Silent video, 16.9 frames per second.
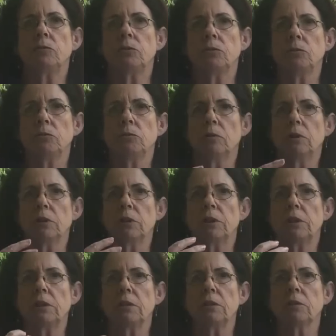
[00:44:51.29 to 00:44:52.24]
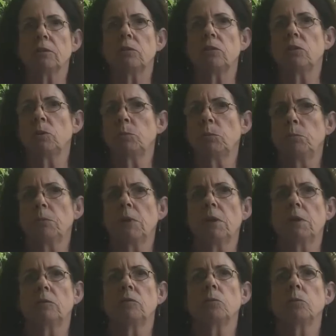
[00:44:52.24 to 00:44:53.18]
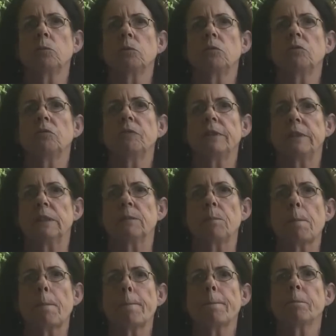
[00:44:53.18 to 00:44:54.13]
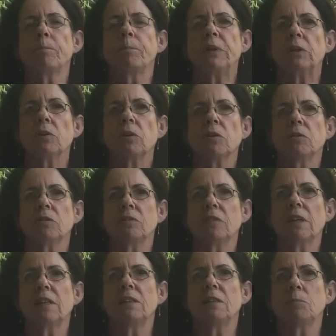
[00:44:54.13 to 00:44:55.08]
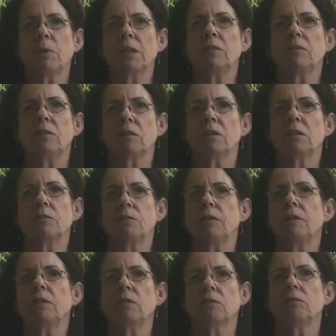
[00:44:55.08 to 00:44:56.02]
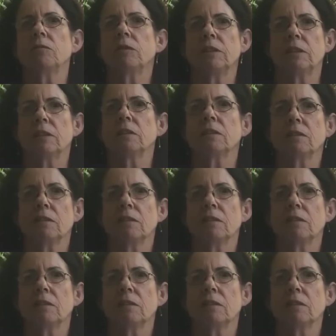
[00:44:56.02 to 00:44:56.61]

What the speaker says: to gear the human mind towards fear, because they basically feed off fear.